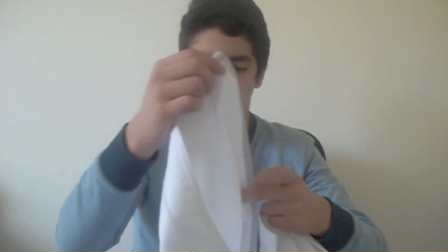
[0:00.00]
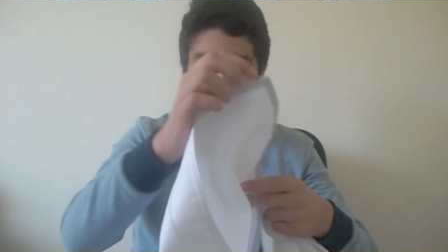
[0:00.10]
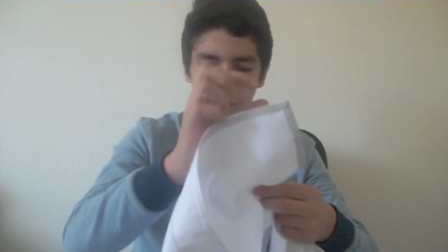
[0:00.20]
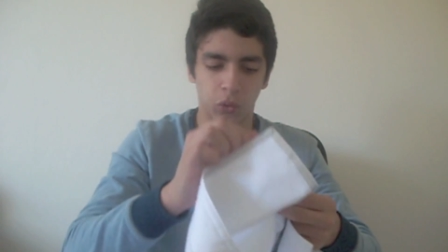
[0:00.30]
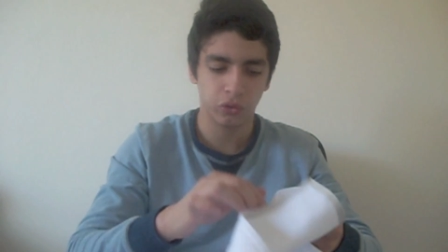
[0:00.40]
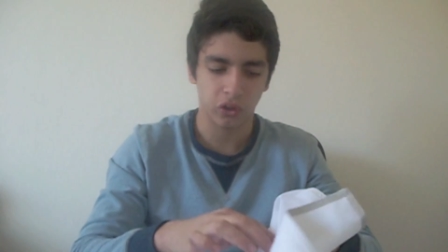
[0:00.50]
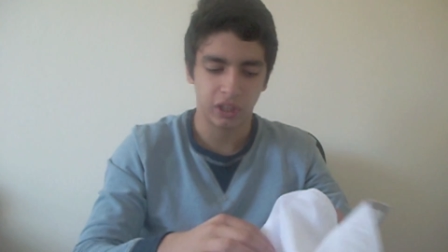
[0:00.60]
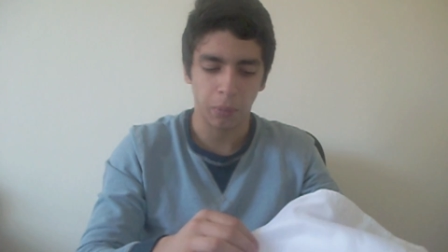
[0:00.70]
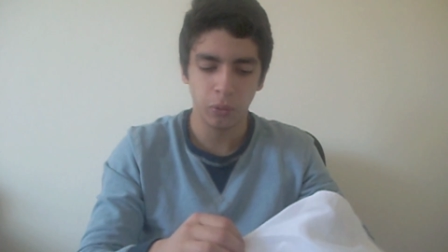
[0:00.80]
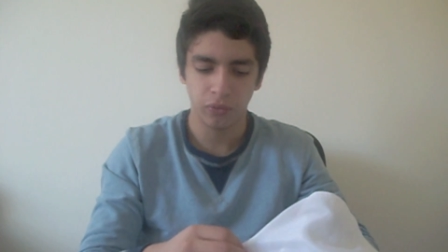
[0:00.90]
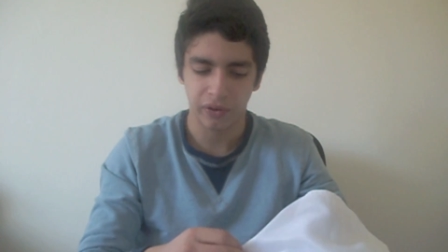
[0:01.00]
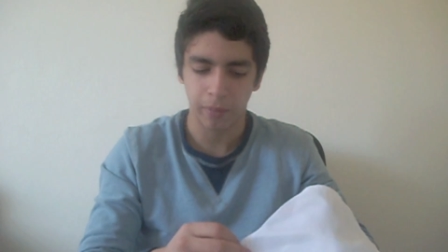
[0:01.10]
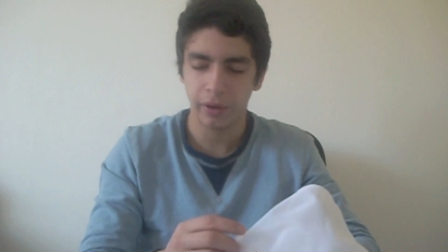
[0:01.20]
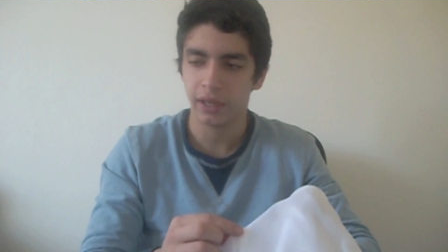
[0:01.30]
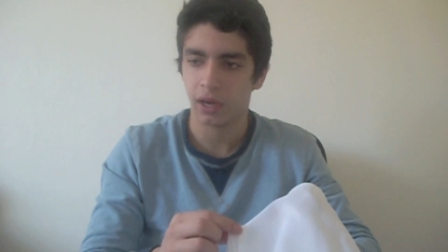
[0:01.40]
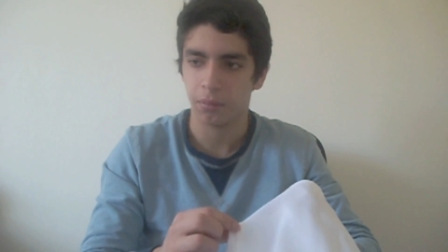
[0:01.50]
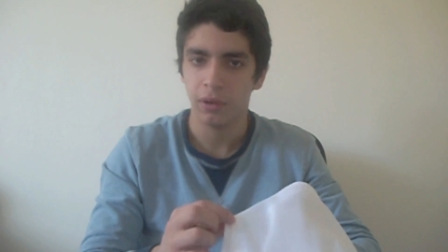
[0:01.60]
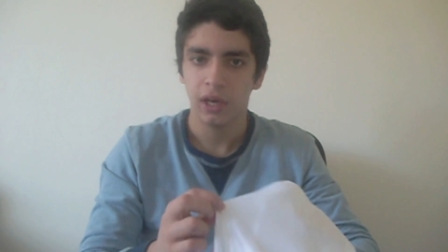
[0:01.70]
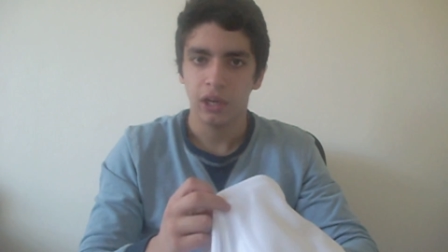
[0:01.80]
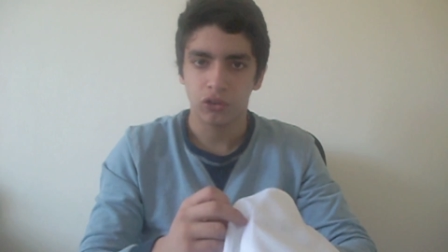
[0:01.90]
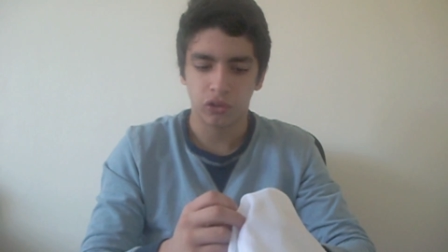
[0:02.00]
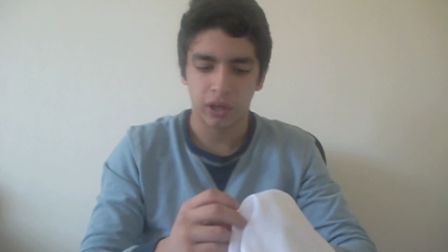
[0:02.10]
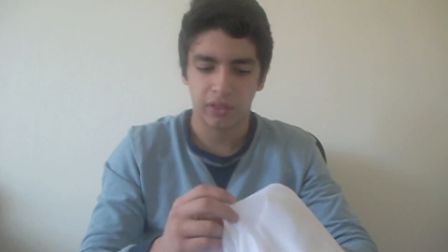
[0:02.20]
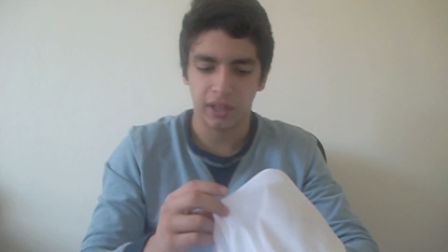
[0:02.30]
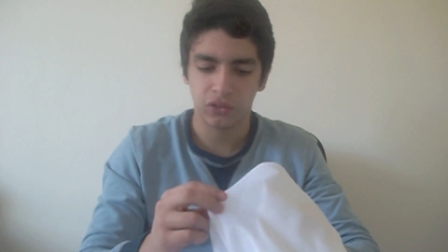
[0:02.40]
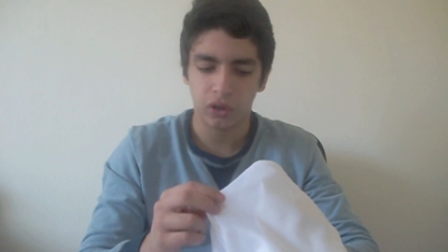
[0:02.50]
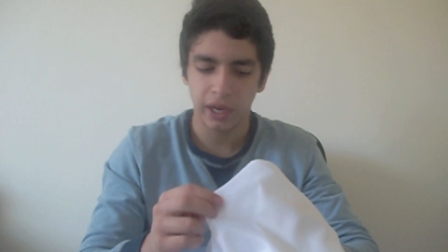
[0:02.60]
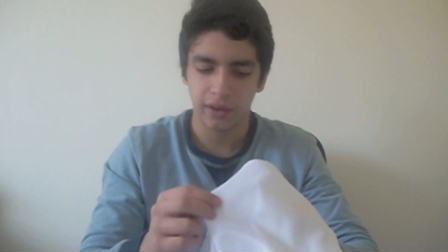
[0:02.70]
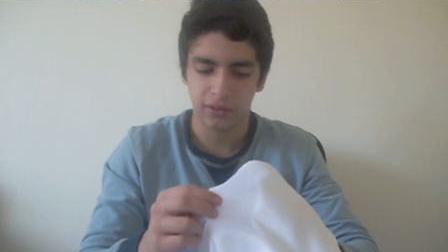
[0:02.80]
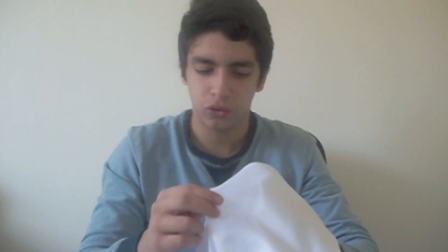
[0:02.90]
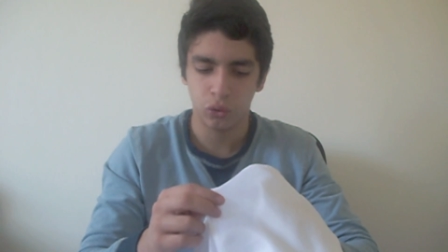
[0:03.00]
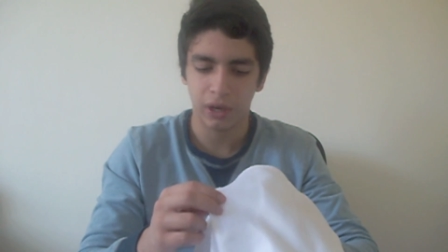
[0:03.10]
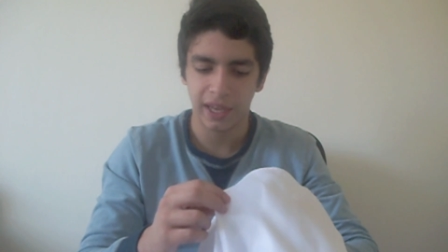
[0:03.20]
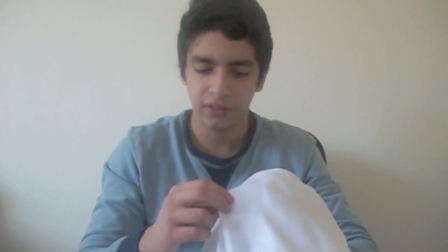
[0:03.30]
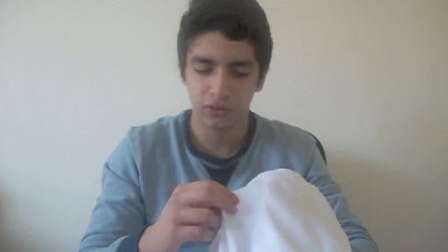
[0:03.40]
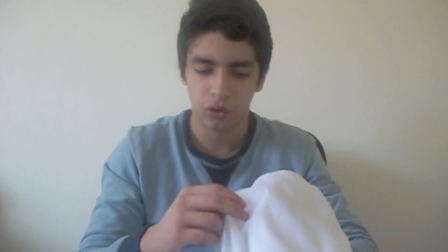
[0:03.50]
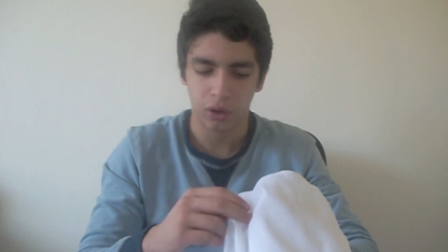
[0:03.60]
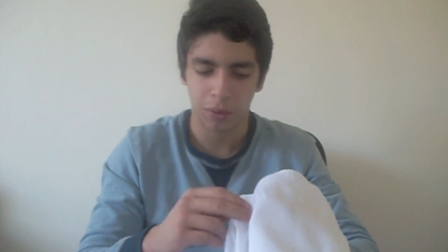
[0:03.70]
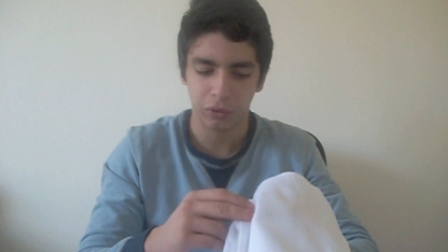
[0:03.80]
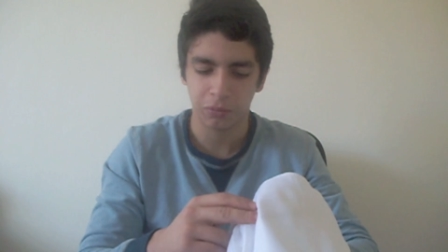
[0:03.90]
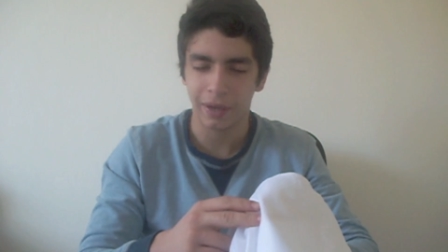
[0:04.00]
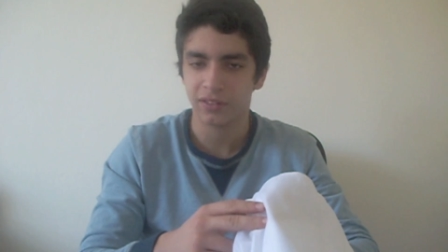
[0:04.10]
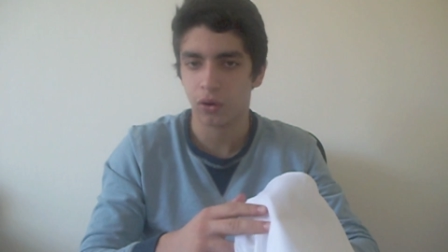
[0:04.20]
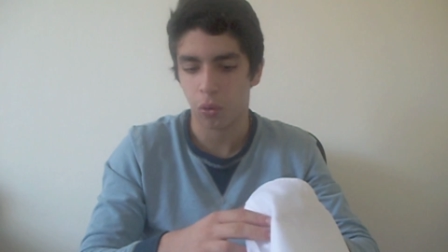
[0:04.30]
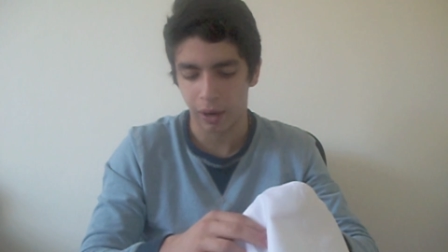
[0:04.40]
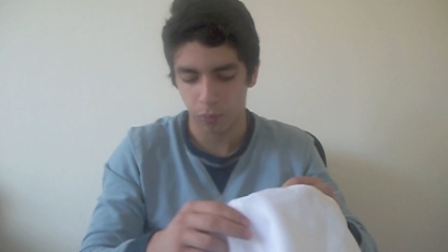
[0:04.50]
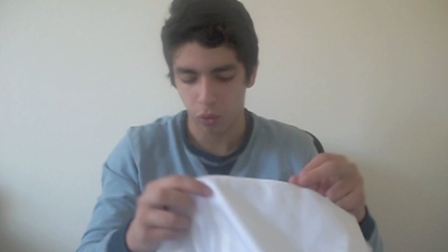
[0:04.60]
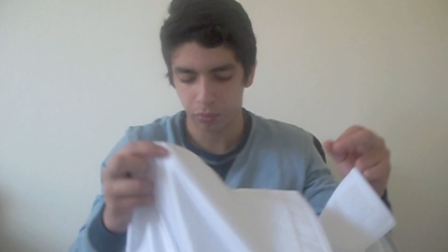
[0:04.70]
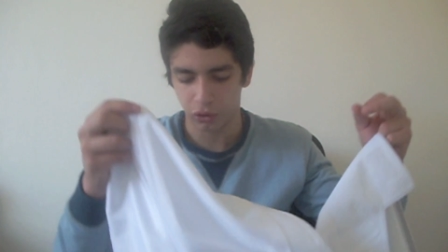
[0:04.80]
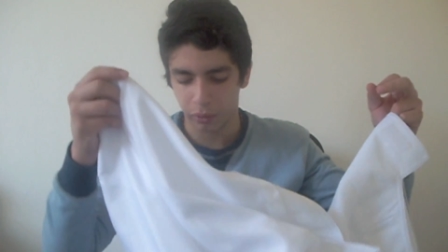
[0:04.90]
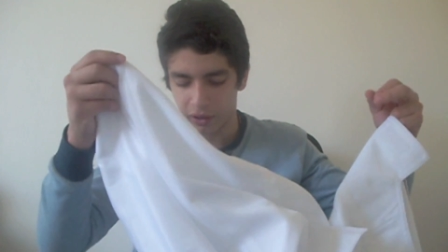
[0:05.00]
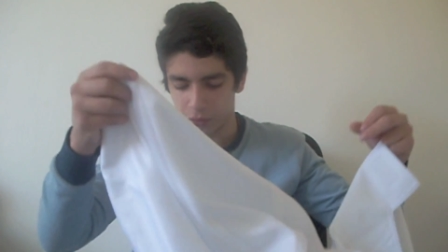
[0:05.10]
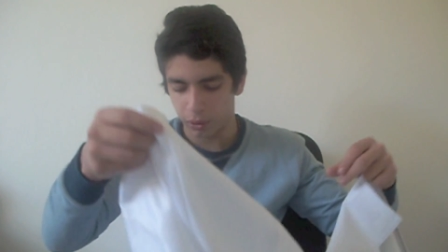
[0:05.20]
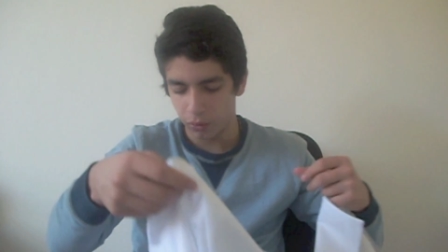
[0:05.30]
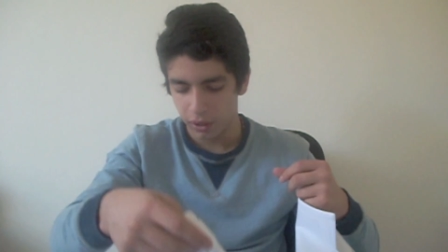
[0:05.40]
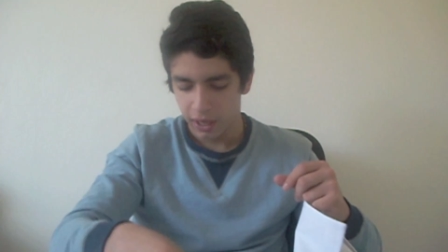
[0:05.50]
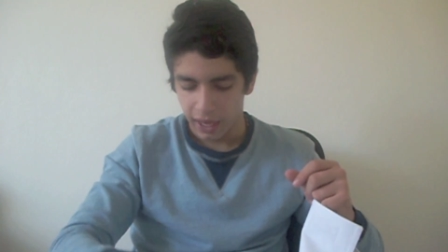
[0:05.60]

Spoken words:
well. It's also double fabric, just like the inside. There's 2 layers, so which makes it quite warm to wear as well.